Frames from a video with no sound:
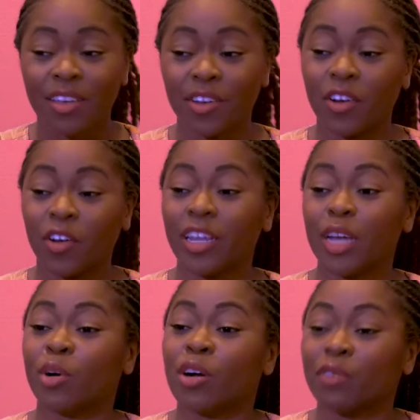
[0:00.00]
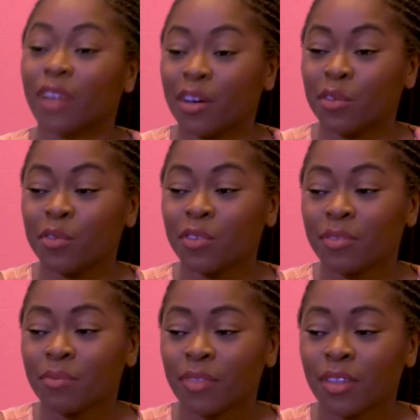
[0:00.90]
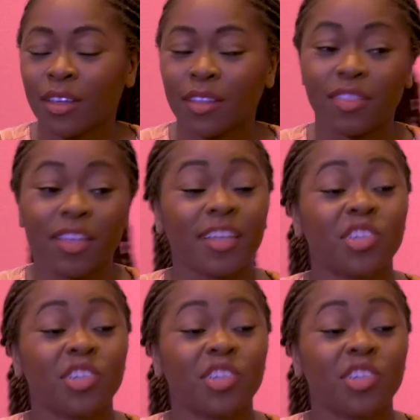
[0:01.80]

her labor of love, the thing